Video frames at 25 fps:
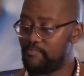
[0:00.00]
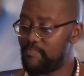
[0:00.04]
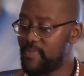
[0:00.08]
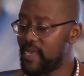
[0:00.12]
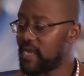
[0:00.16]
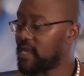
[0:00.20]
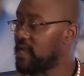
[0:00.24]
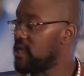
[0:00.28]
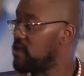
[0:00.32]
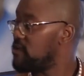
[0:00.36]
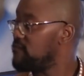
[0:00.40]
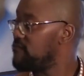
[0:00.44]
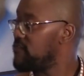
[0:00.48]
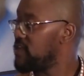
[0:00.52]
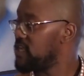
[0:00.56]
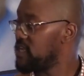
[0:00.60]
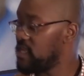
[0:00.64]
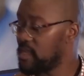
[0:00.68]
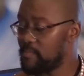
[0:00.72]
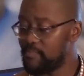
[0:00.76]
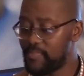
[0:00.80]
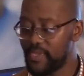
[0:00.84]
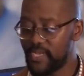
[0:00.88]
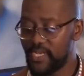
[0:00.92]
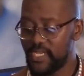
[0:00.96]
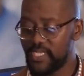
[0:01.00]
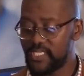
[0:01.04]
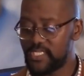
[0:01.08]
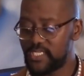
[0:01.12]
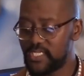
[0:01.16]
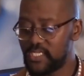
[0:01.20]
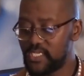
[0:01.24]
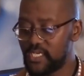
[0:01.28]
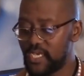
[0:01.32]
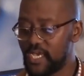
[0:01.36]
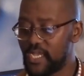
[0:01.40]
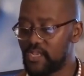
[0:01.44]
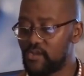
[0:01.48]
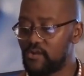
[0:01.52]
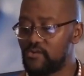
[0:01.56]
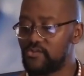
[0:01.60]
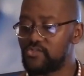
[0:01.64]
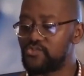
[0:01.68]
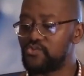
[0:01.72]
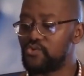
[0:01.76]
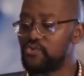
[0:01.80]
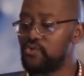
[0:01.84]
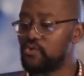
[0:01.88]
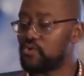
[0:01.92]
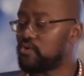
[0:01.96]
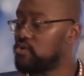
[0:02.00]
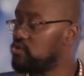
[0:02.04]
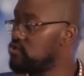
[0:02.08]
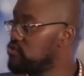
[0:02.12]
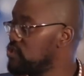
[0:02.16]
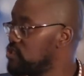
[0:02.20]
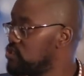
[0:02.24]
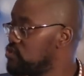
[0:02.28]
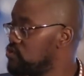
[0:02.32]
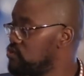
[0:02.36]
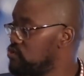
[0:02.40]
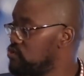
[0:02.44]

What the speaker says: background variability, and also your contrast to